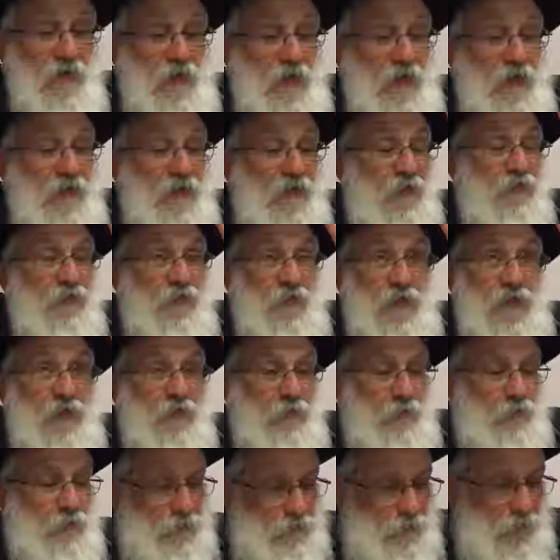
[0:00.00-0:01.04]
and here's
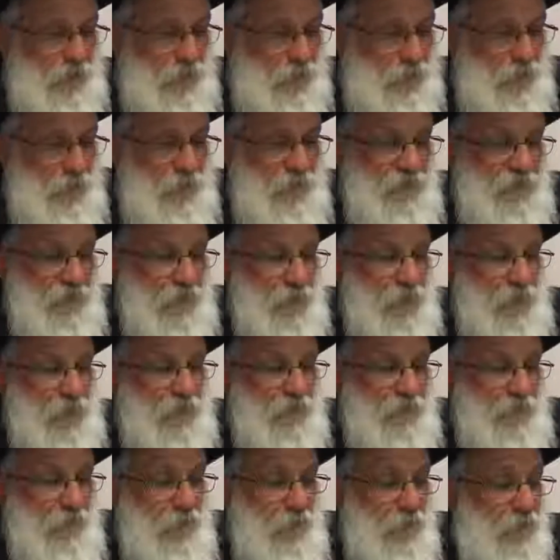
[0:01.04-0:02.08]
another, by the way, before we
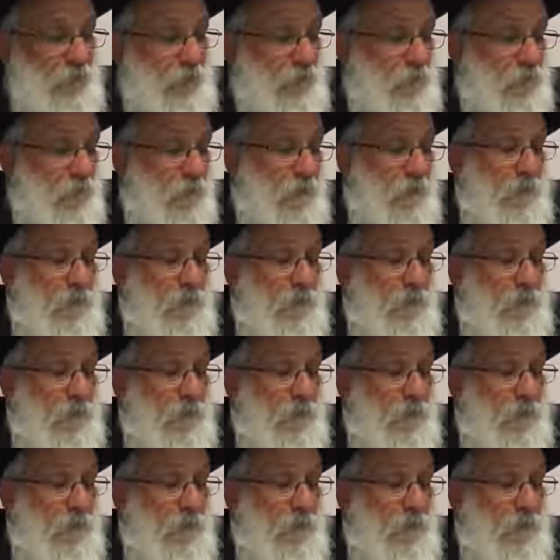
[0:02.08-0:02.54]
go further,